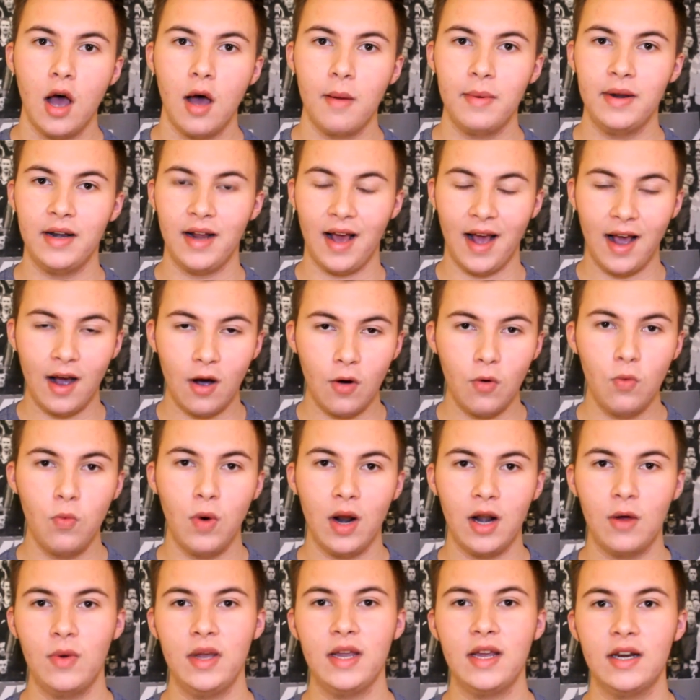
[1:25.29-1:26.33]
I mean, how
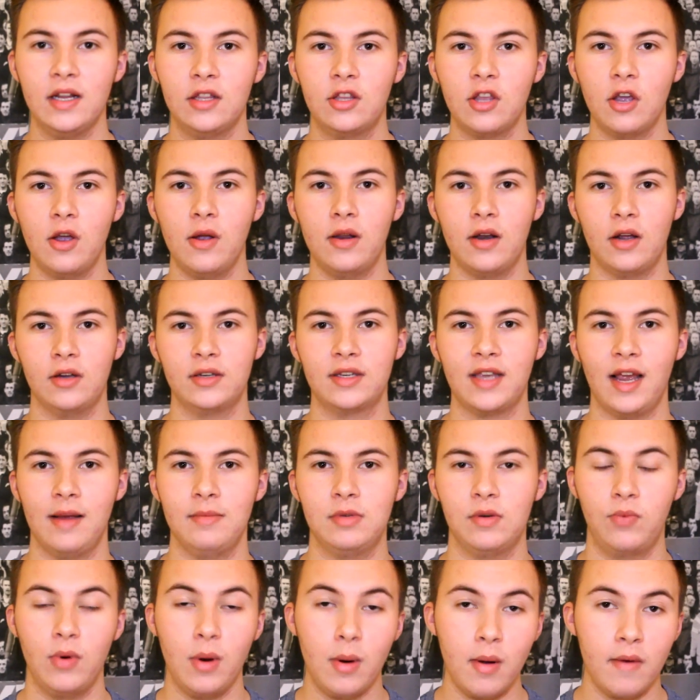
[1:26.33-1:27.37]
well are we going to do in those
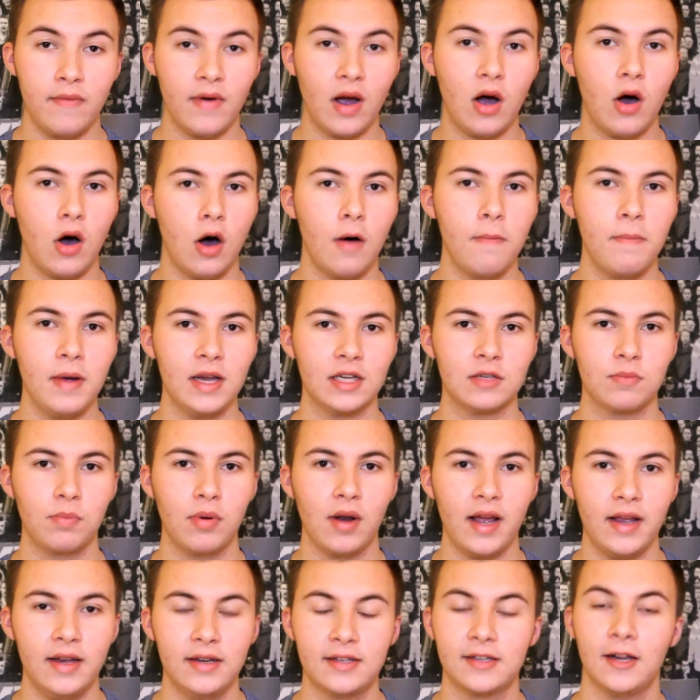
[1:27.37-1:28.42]
games if we're without our best
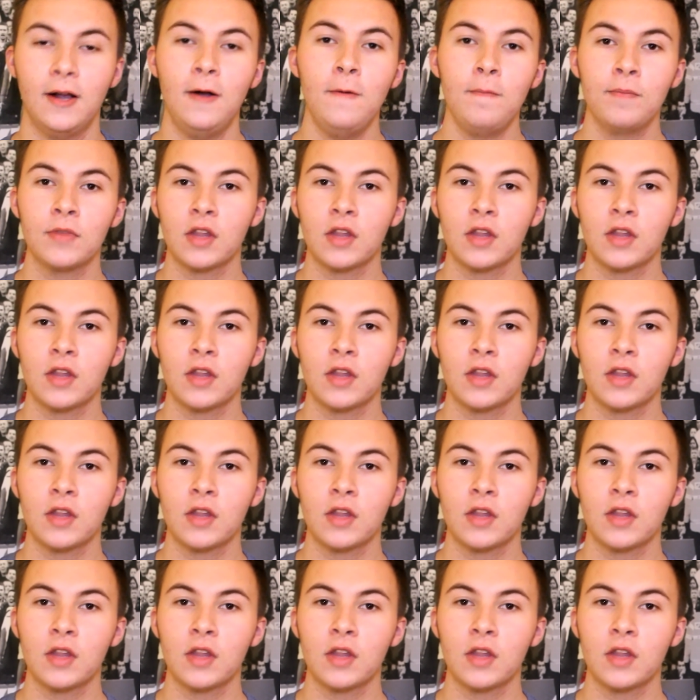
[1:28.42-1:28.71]
players?